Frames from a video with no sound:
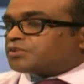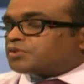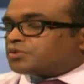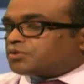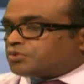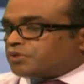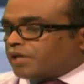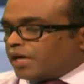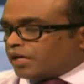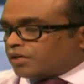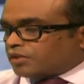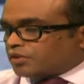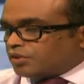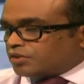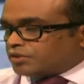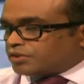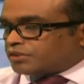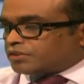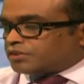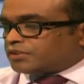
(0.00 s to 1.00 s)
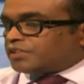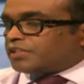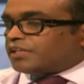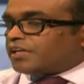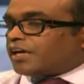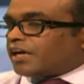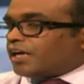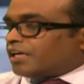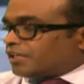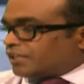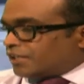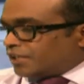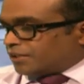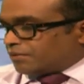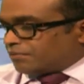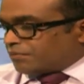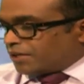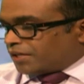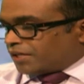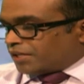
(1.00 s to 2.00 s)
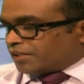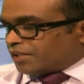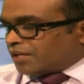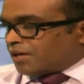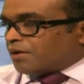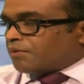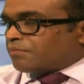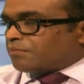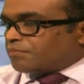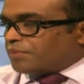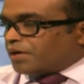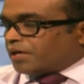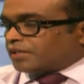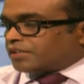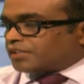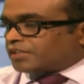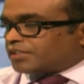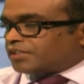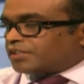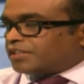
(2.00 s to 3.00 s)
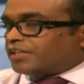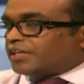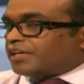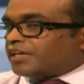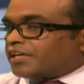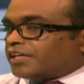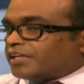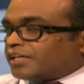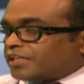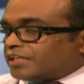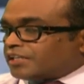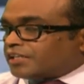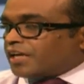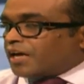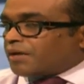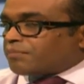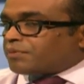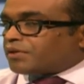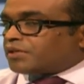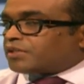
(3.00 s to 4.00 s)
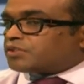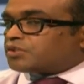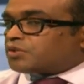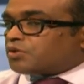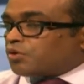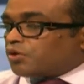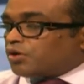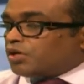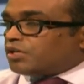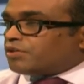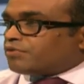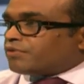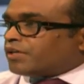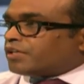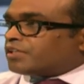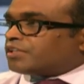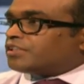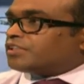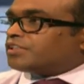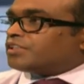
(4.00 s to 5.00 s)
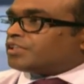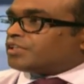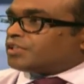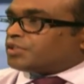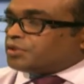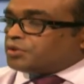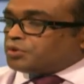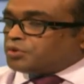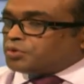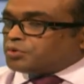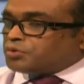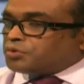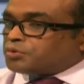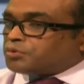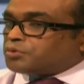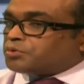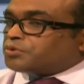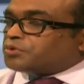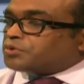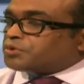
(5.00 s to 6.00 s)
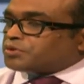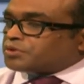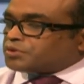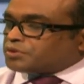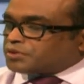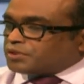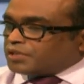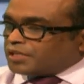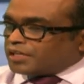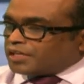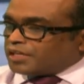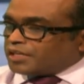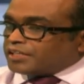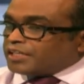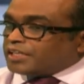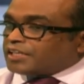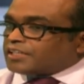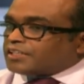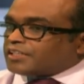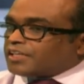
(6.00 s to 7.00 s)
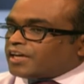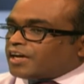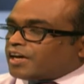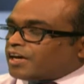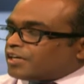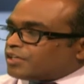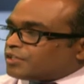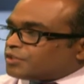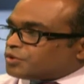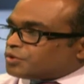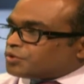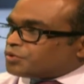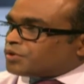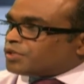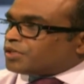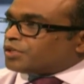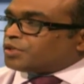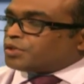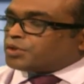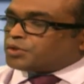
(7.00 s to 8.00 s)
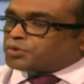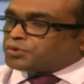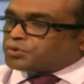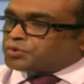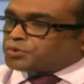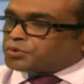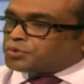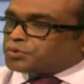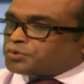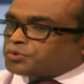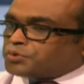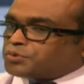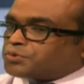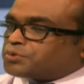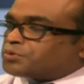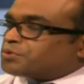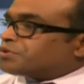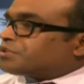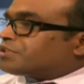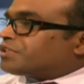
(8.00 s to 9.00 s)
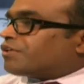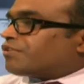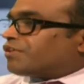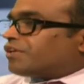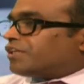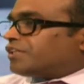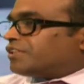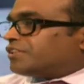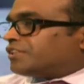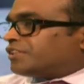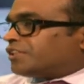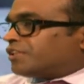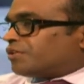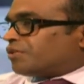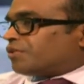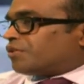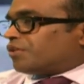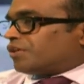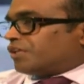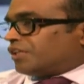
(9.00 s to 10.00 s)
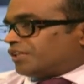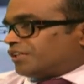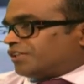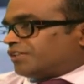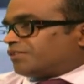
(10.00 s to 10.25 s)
to diagnose and treat malaria, but it happens only when you declare your true travel history only.